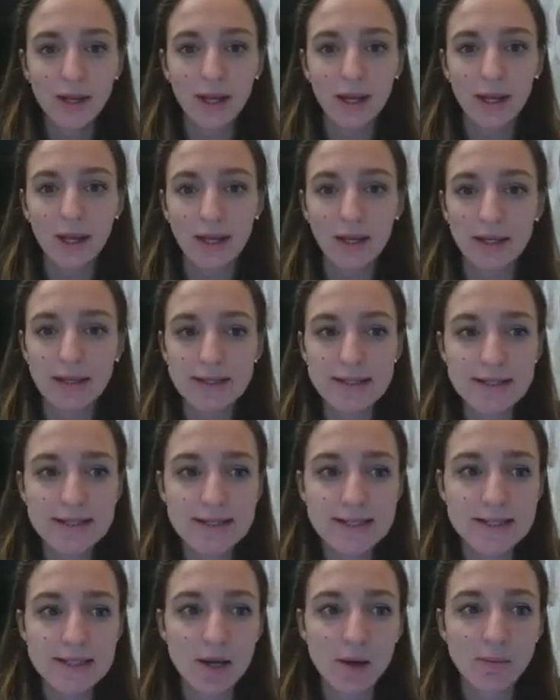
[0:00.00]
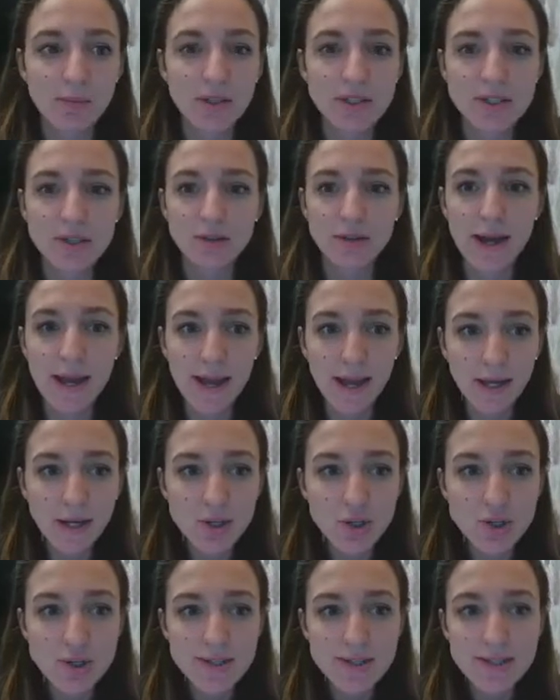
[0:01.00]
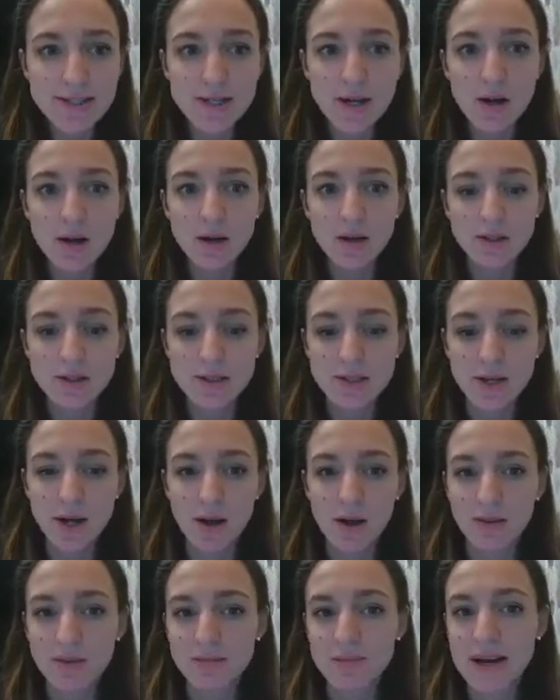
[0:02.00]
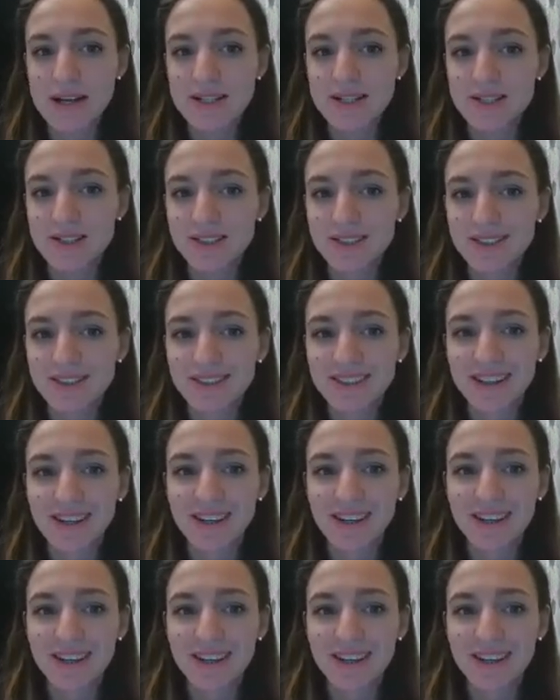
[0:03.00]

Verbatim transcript: Uh, it is uh, Middle Ages and uh, the medical